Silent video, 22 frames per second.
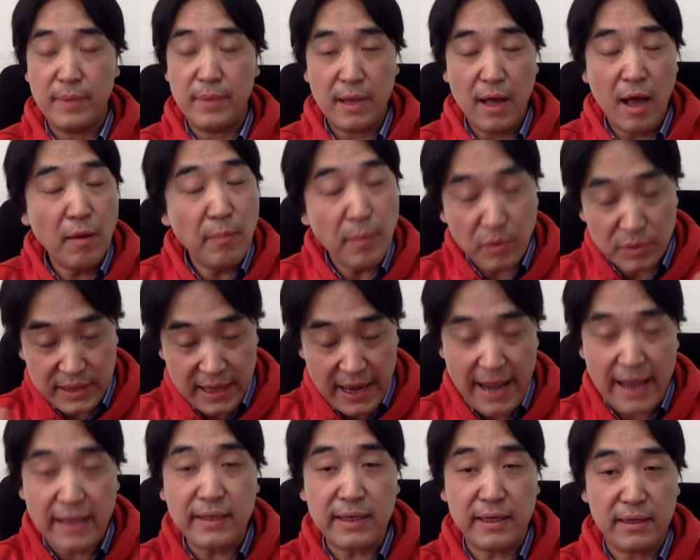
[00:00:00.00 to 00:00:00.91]
almost
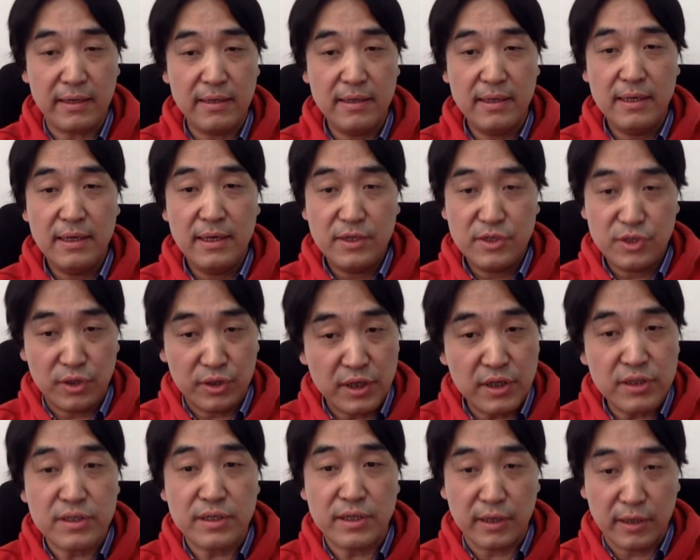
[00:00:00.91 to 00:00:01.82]
any
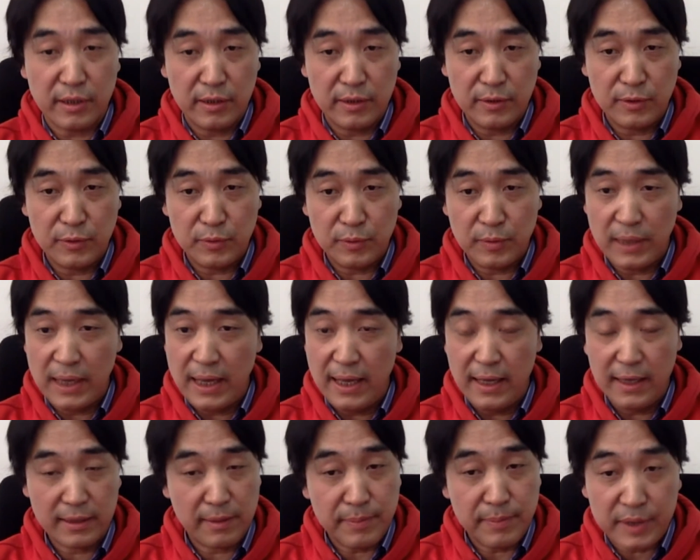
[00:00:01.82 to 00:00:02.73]
statistical
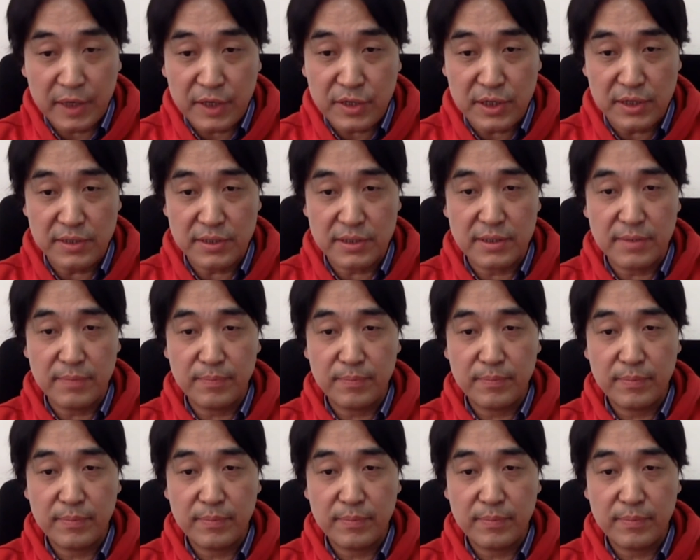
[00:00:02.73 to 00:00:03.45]
computations.